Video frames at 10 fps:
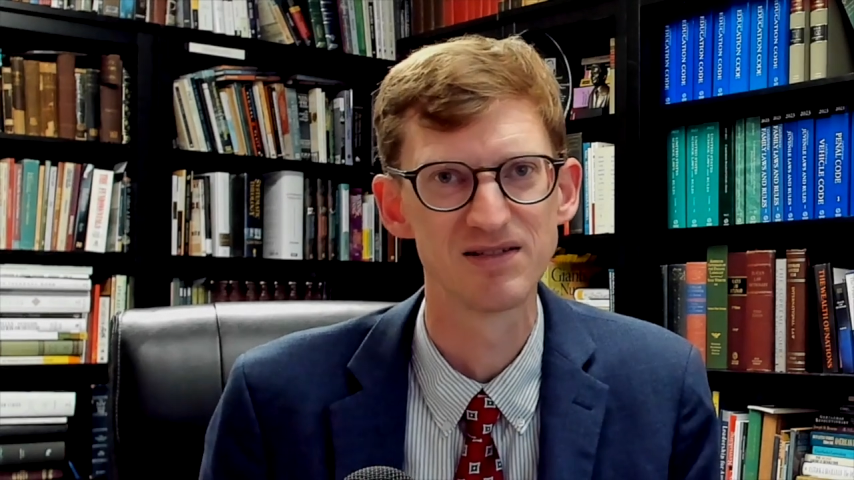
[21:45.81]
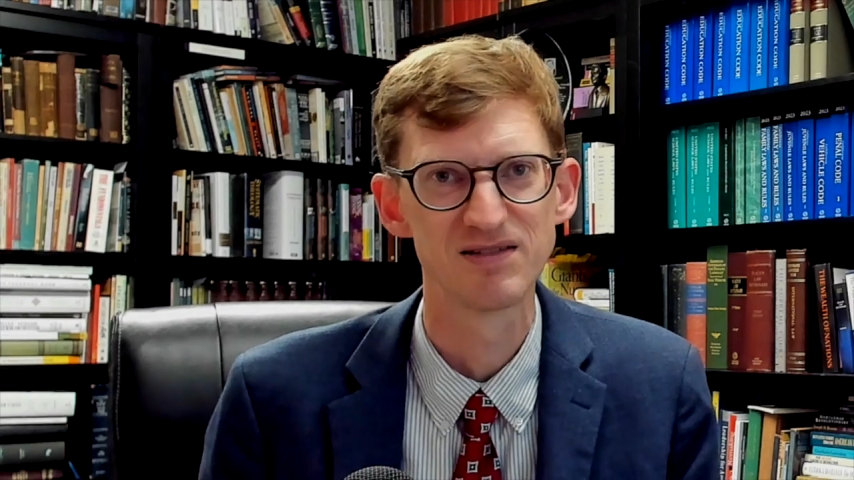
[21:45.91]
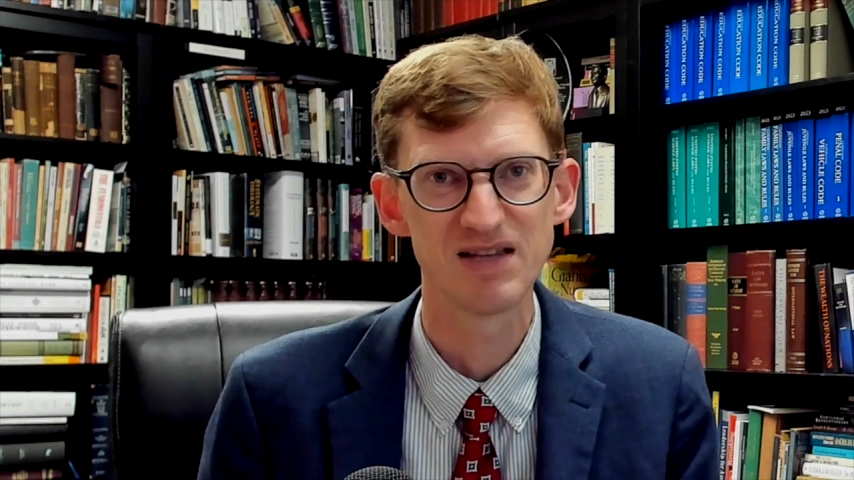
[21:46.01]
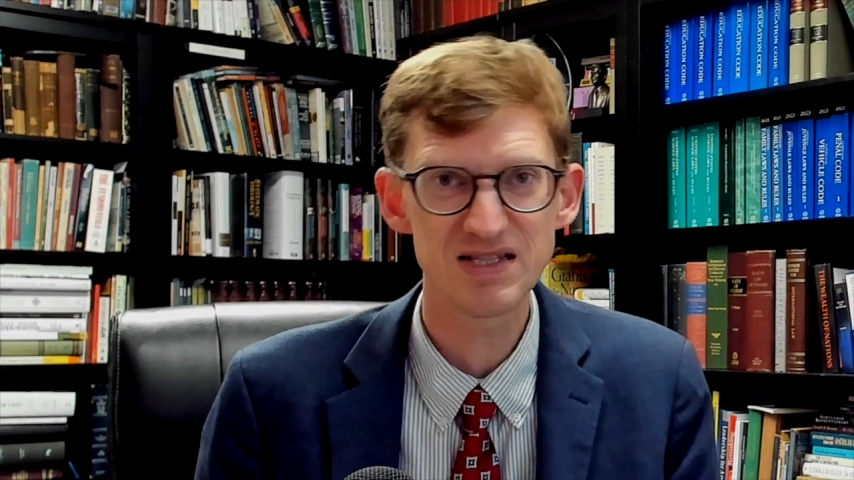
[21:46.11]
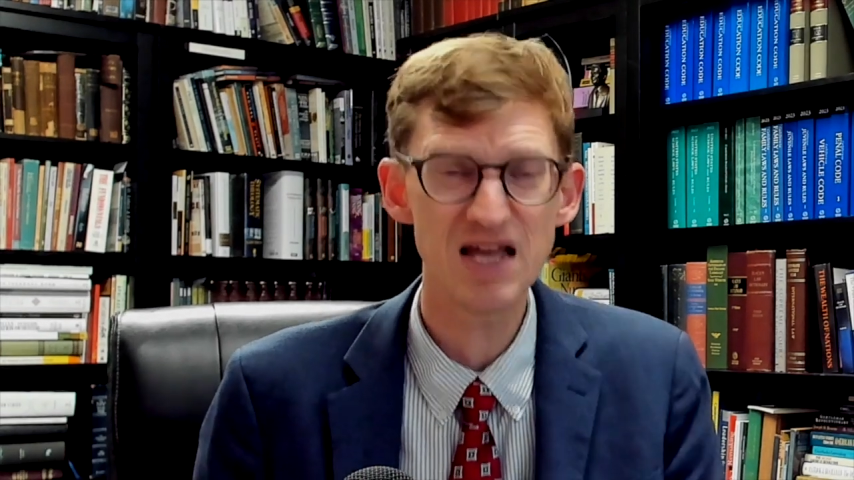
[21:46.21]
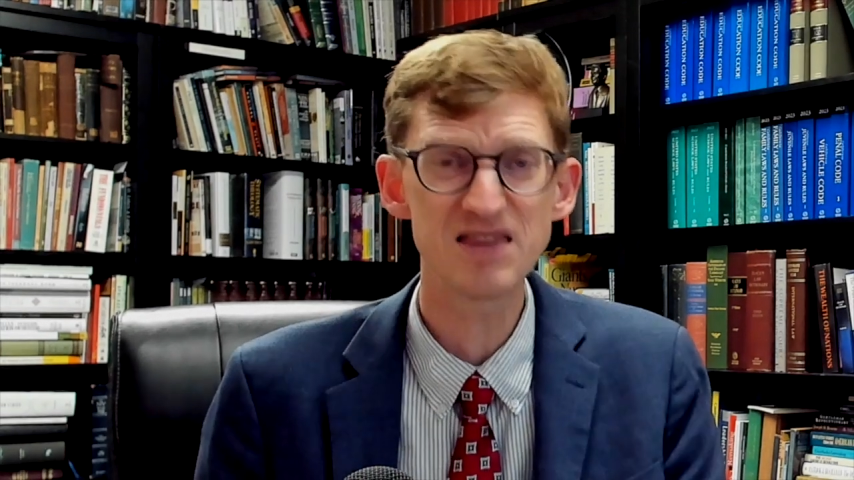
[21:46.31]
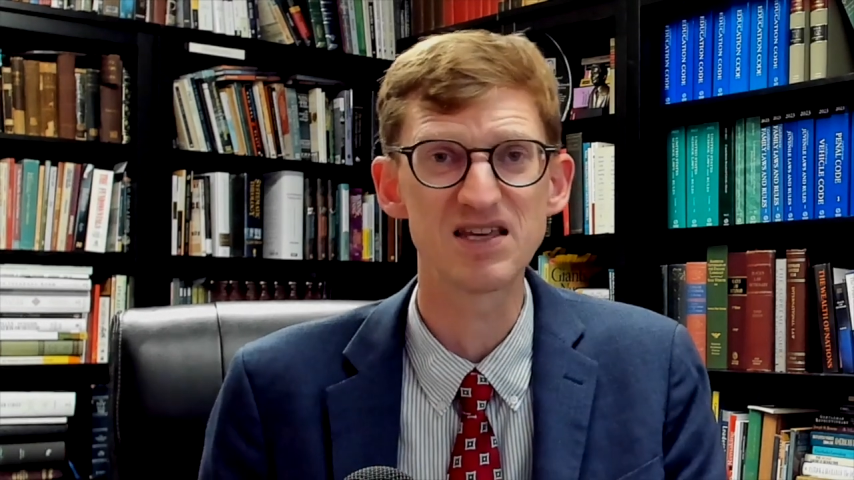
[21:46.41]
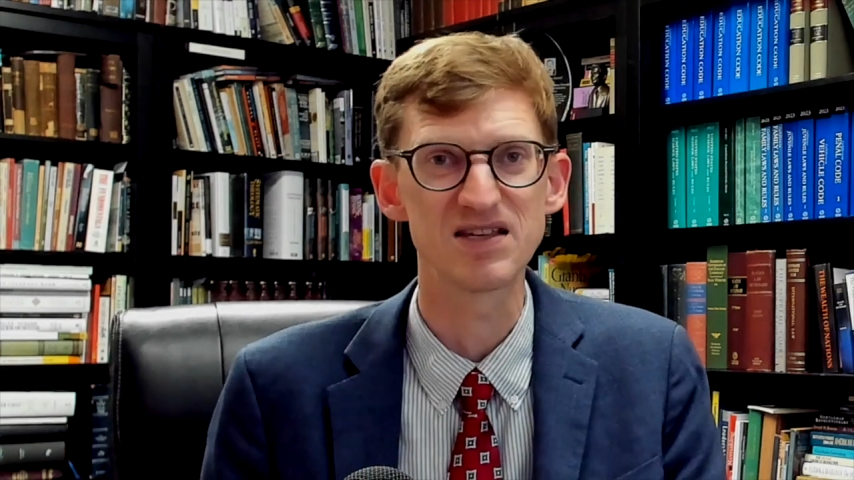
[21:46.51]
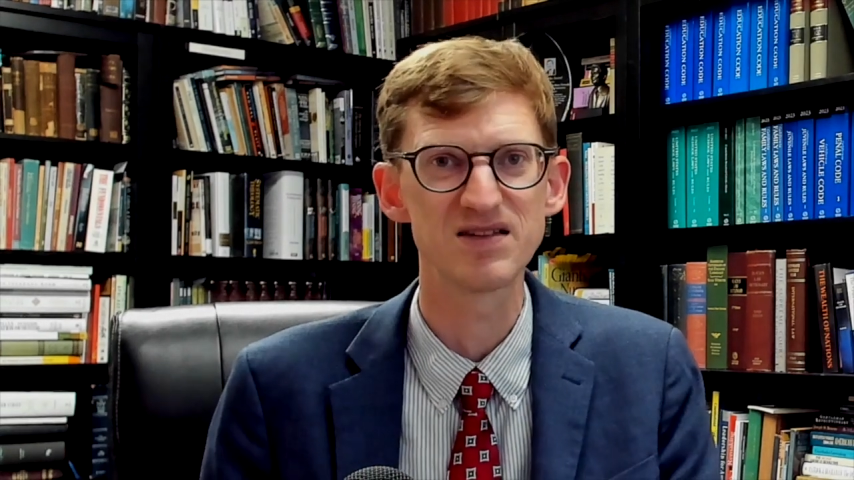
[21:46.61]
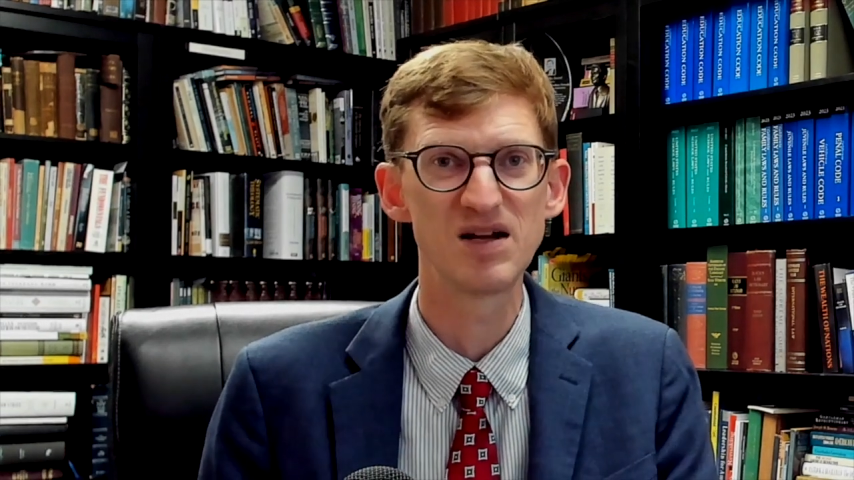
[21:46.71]
They said
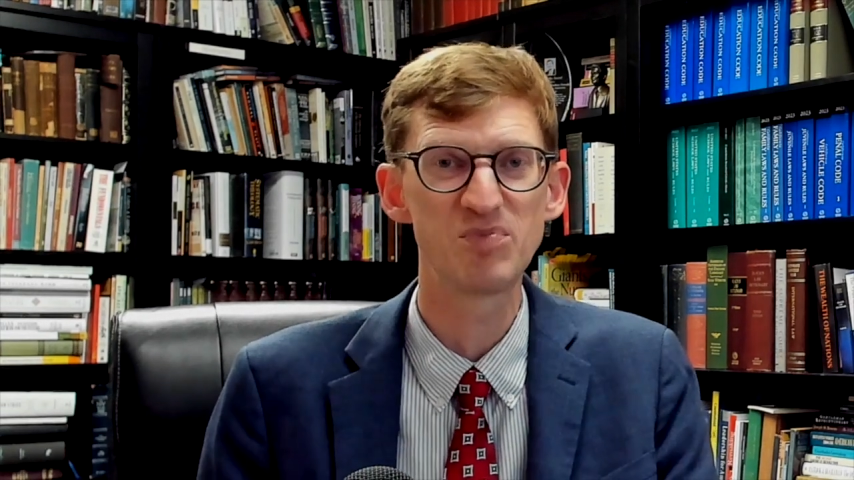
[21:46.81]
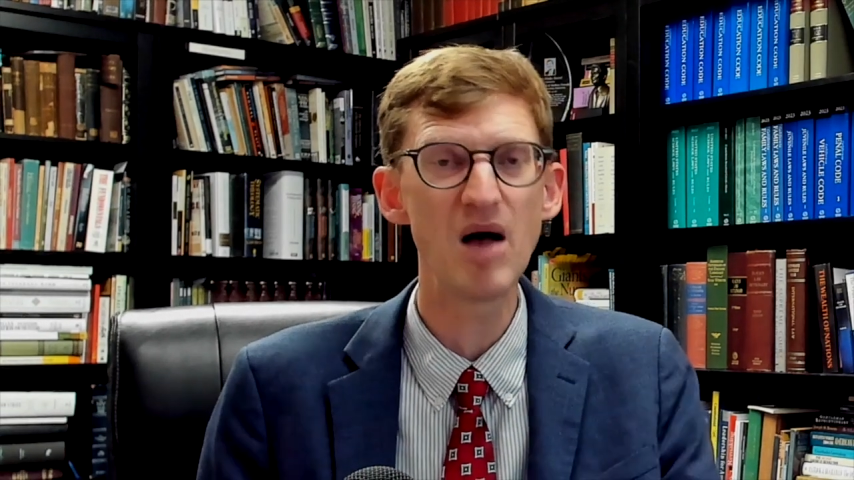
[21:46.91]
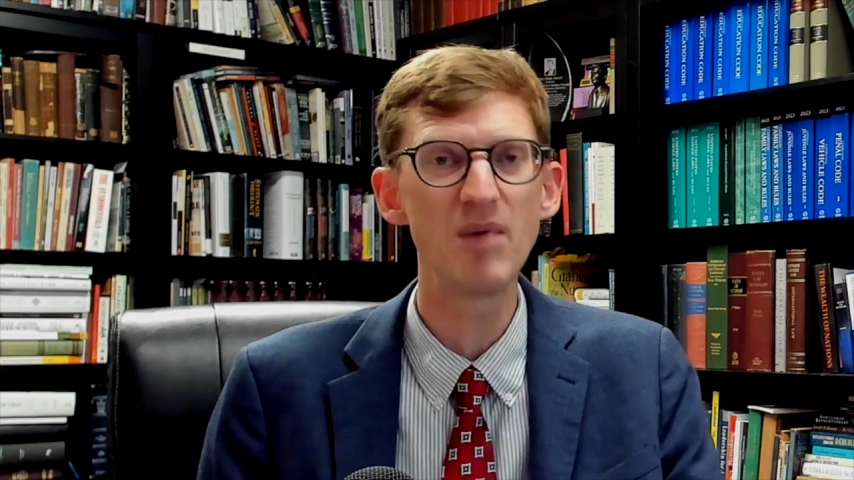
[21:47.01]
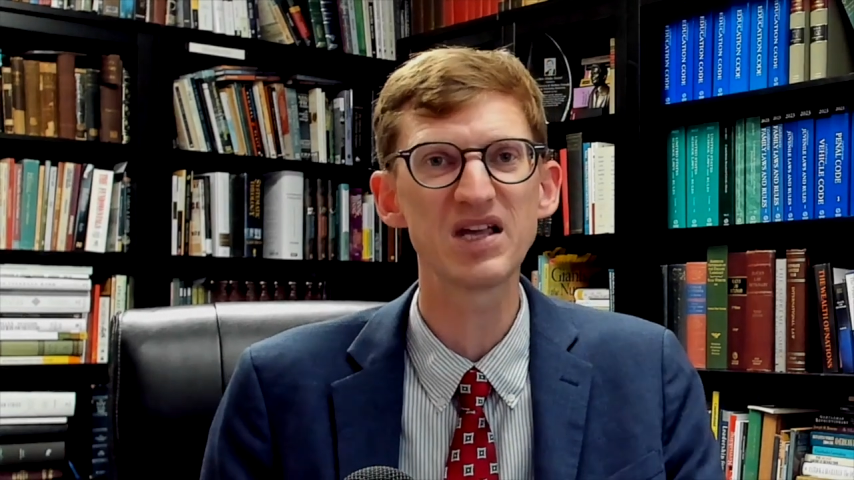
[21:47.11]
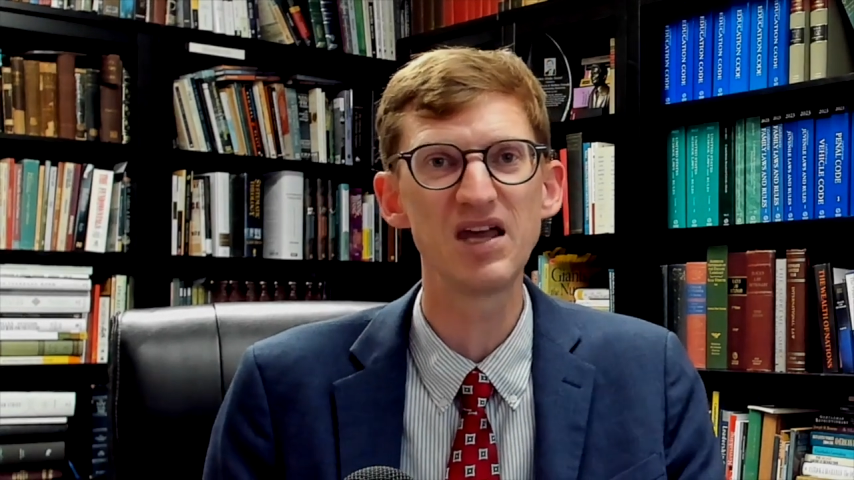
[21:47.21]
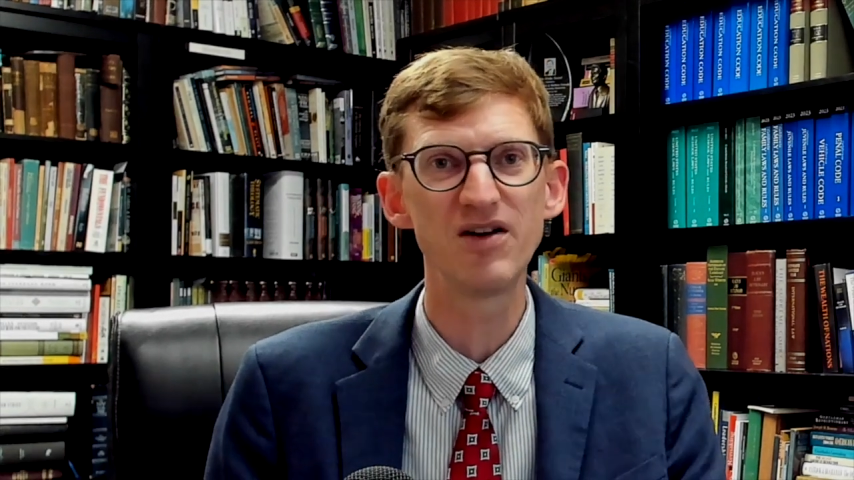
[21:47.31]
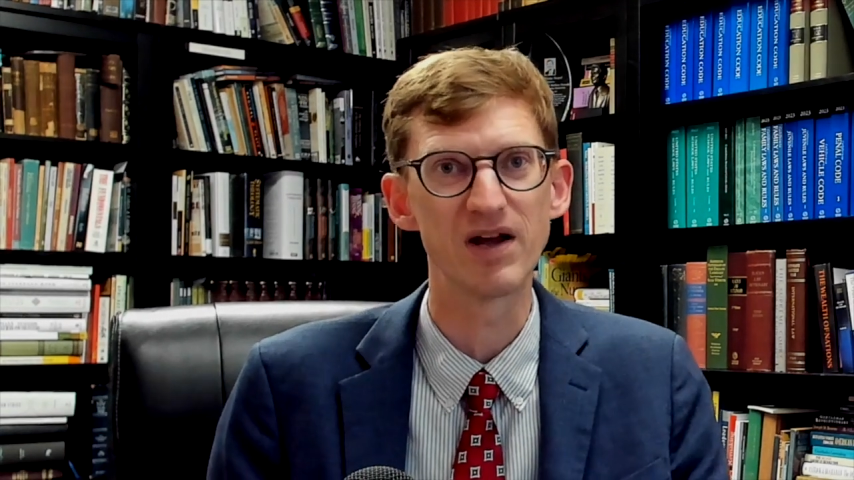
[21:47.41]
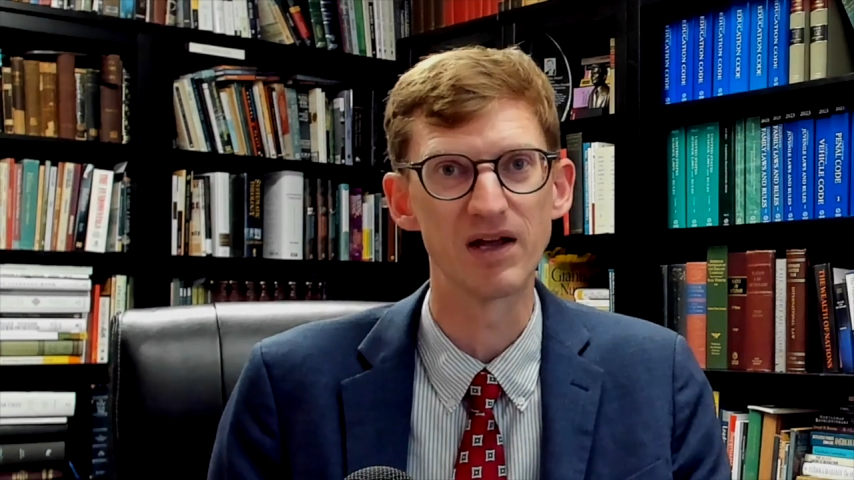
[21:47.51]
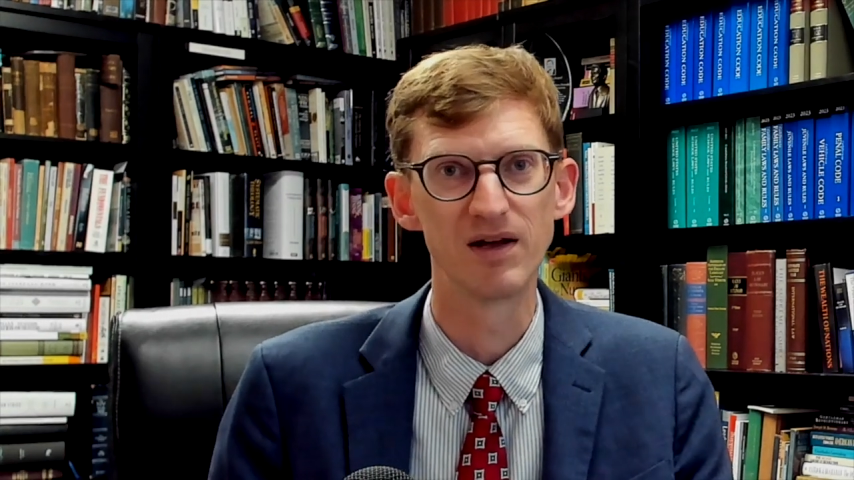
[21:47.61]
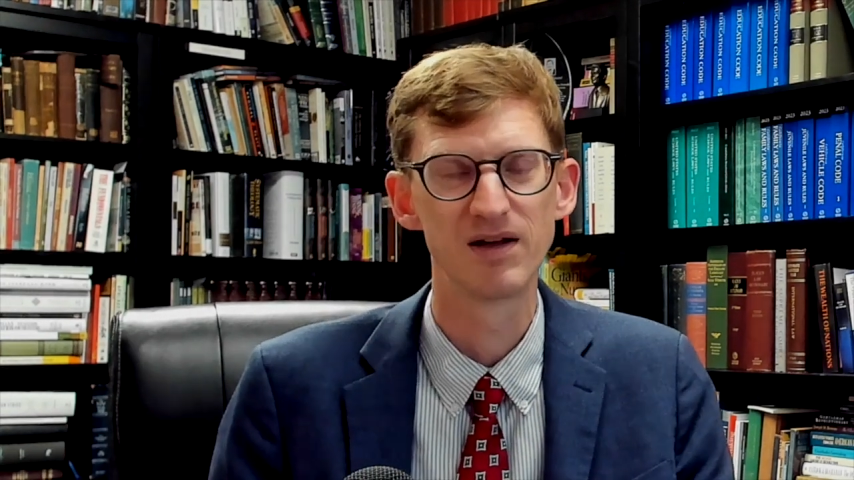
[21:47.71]
this in a public hearing.